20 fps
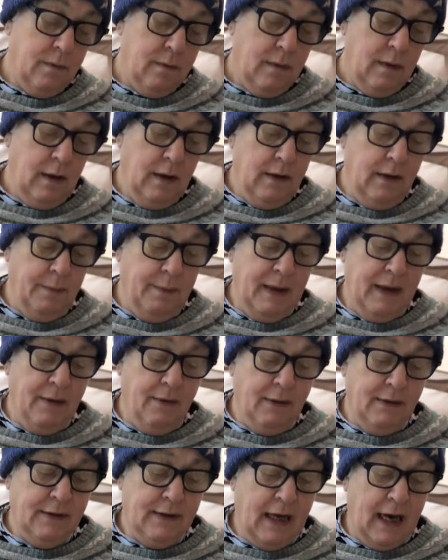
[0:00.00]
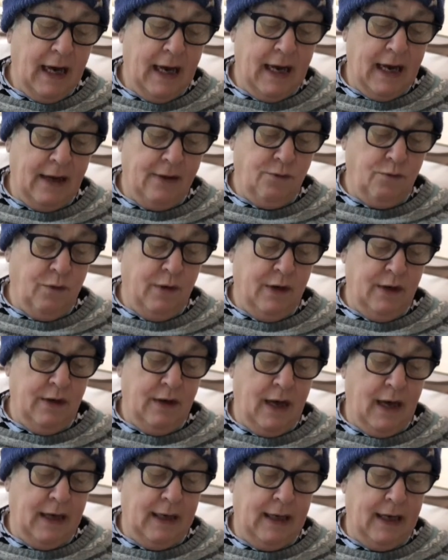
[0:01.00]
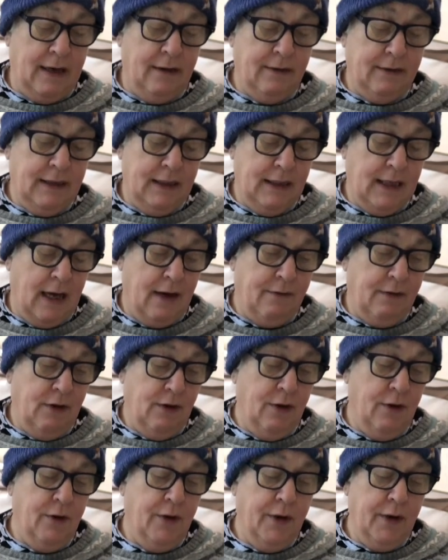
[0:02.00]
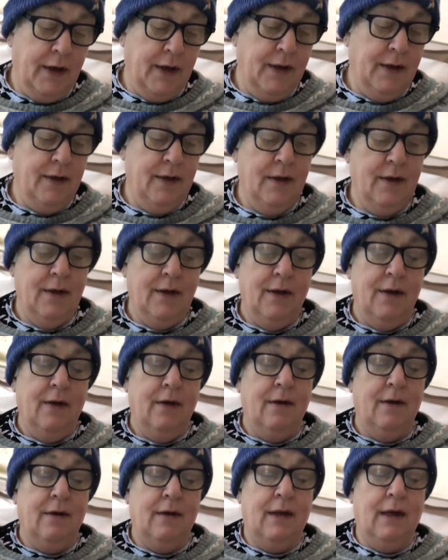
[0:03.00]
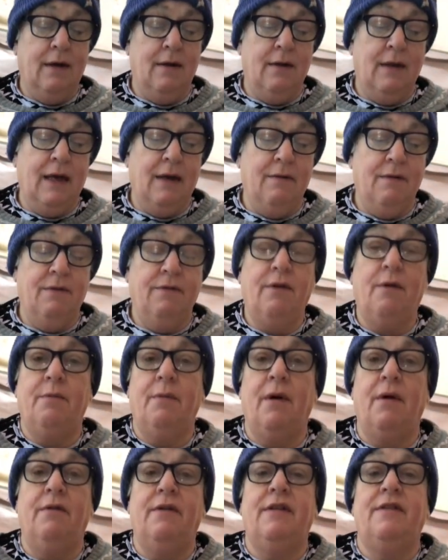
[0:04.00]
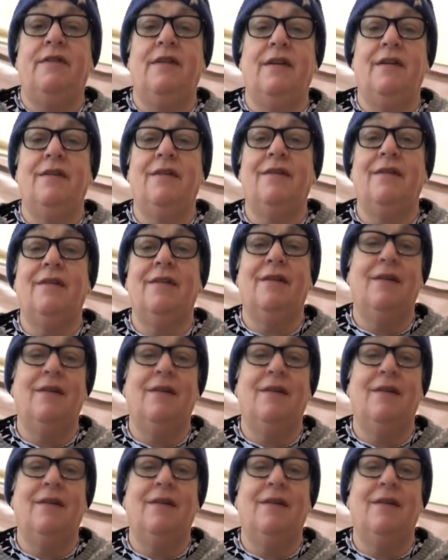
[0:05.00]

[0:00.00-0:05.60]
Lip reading: The big ones that I had weren't halal. I did have a look, and they were from Morrison's.